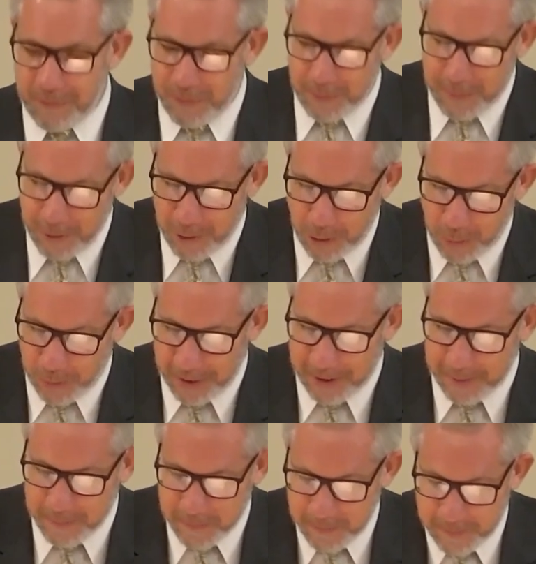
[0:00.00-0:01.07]
familiar with
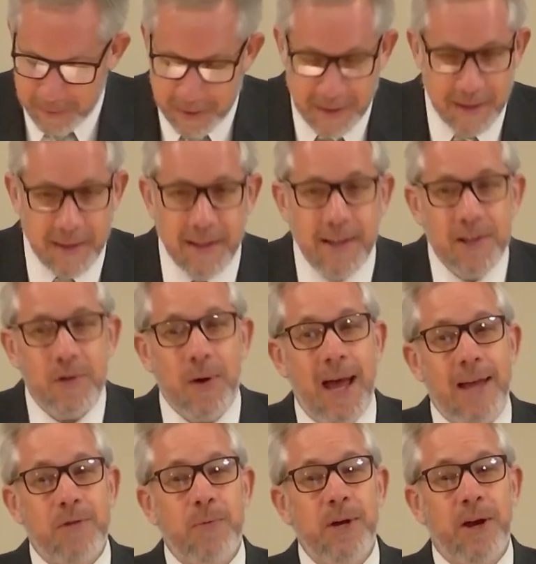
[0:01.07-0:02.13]
it so,
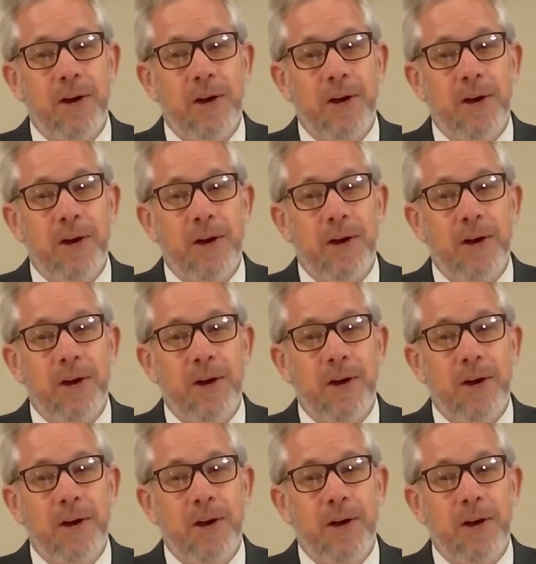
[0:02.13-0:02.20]
as we are